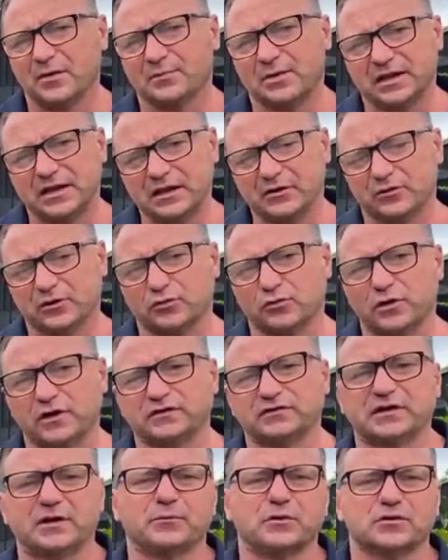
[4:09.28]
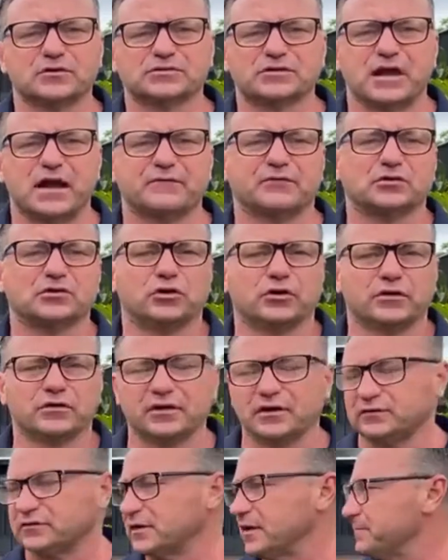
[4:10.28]
But here in Queensland, we also have a lot of
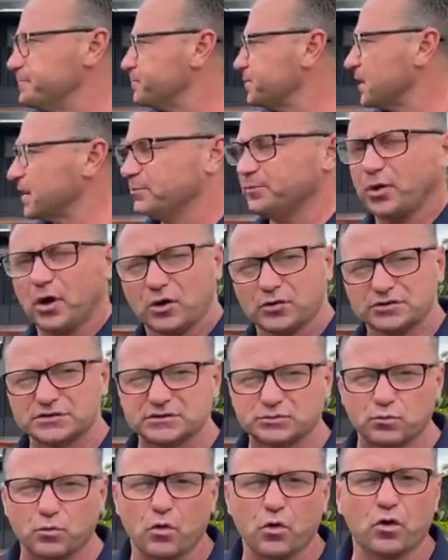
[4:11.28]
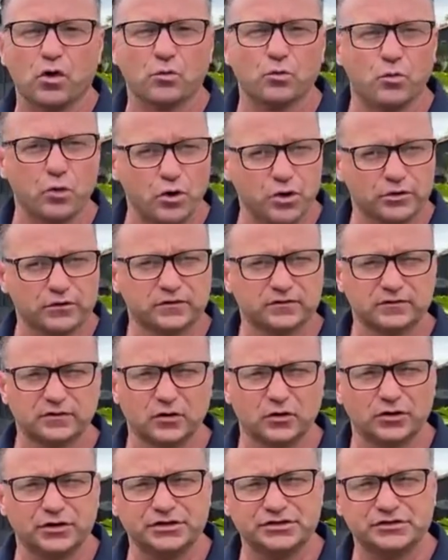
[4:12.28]
these post-war workers'
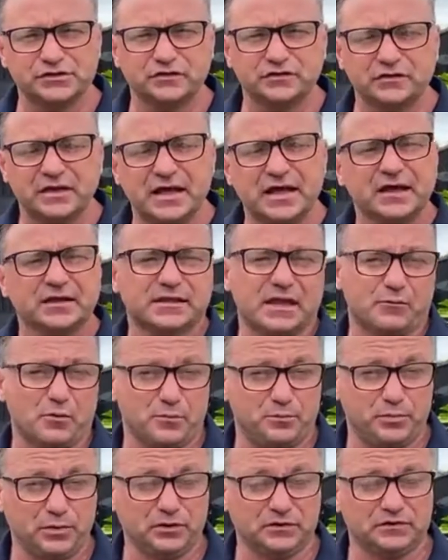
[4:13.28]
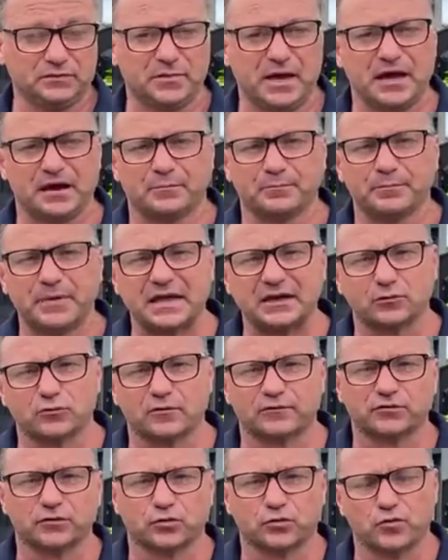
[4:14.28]
cottages that were built about 1 meter
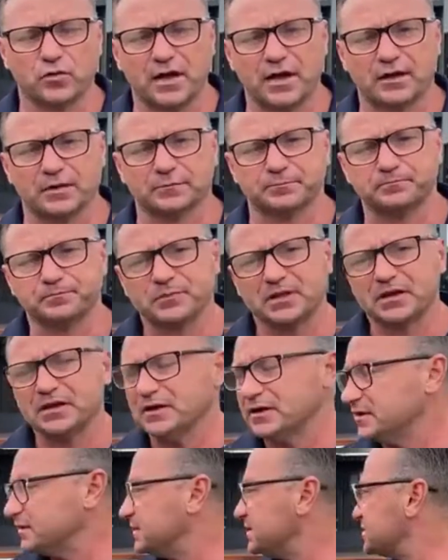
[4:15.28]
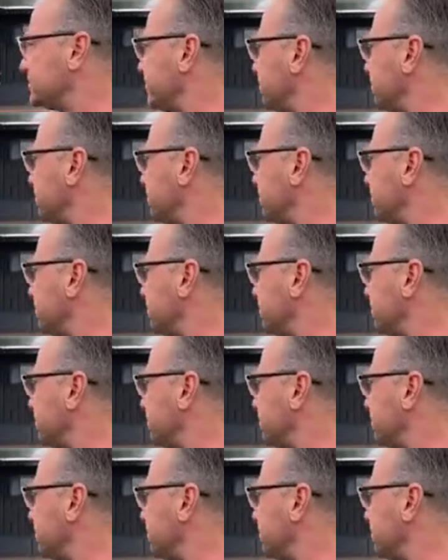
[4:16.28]
off the ground. This